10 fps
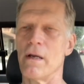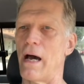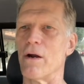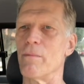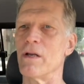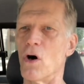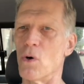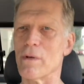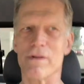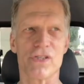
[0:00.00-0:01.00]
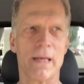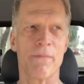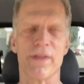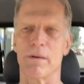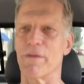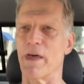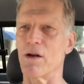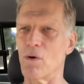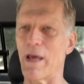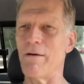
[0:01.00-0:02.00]
I don't mean only the same thing, but that
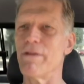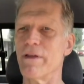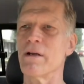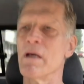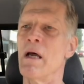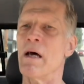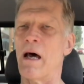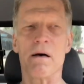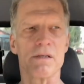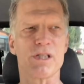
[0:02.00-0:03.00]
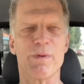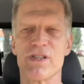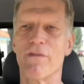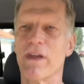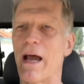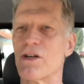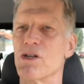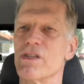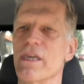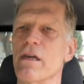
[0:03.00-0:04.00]
whole everything, specific
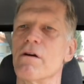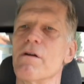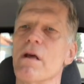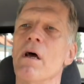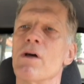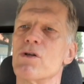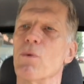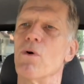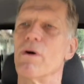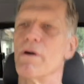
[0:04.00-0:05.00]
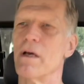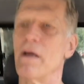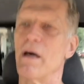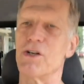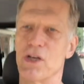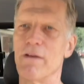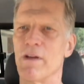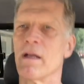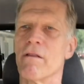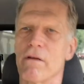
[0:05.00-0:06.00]
actions geared toward
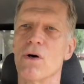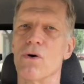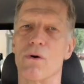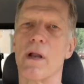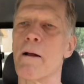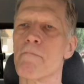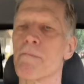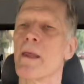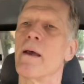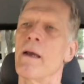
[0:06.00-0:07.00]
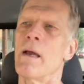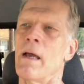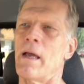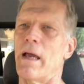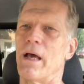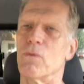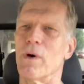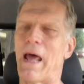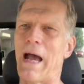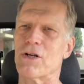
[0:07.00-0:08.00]
achieving the goal. And
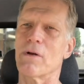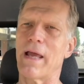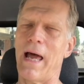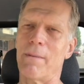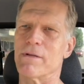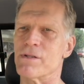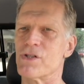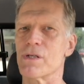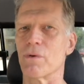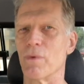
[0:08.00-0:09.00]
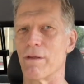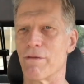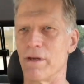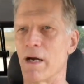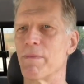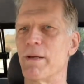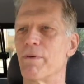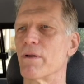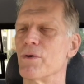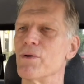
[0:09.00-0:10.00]
what actually happens with young
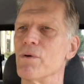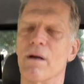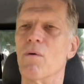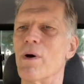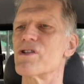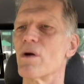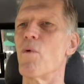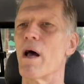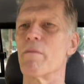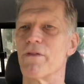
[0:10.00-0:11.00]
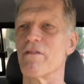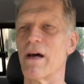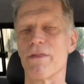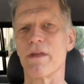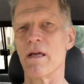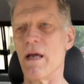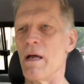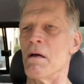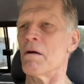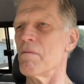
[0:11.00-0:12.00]
people who do once in a while, but they've got
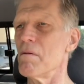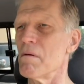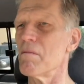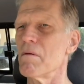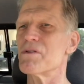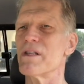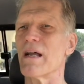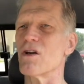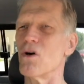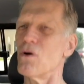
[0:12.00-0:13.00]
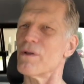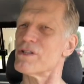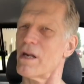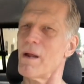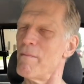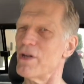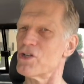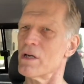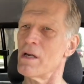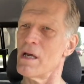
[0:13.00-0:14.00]
it's not a goal, it's not
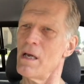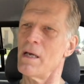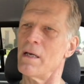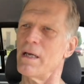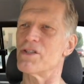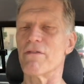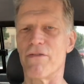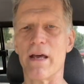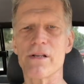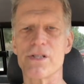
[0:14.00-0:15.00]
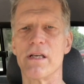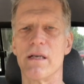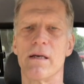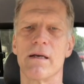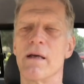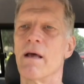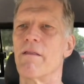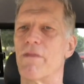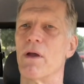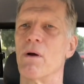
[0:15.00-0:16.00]
ambition, it's a fantasy
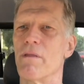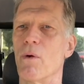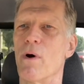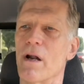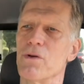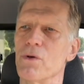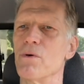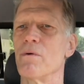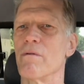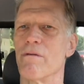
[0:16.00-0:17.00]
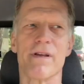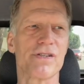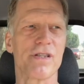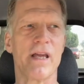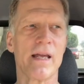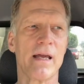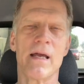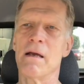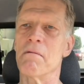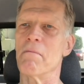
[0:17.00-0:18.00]
that they want to do this thing,
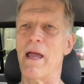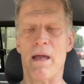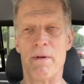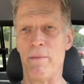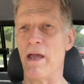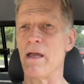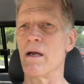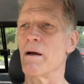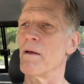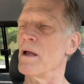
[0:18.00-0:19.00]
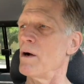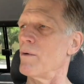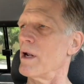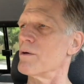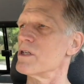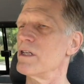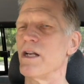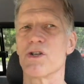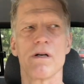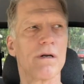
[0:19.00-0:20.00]
MMA. When I was a
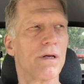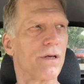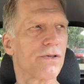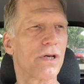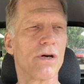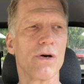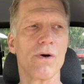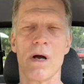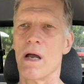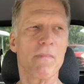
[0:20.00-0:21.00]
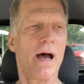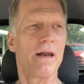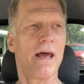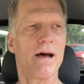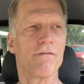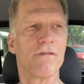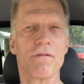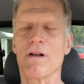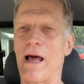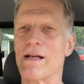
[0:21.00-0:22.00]
teacher years ago, I'd have
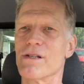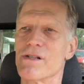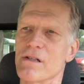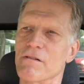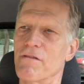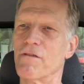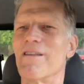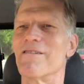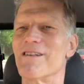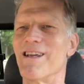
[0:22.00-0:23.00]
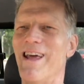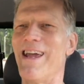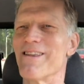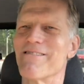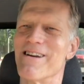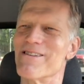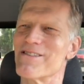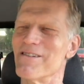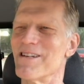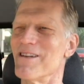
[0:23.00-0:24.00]
classes of 8th graders,
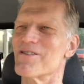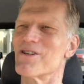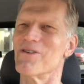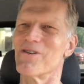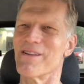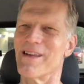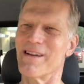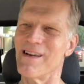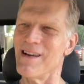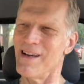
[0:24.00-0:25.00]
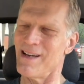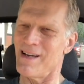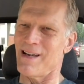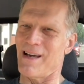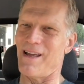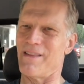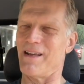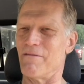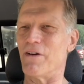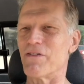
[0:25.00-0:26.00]
13 years old, and then
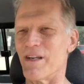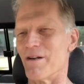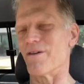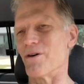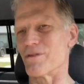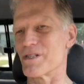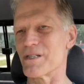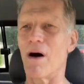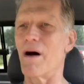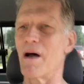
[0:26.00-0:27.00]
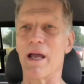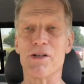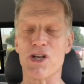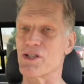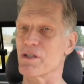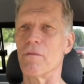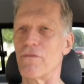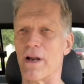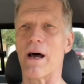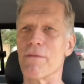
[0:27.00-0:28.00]
15-year-olds. It just
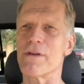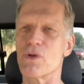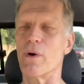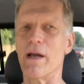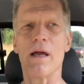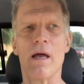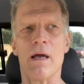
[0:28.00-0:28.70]
fell out this way.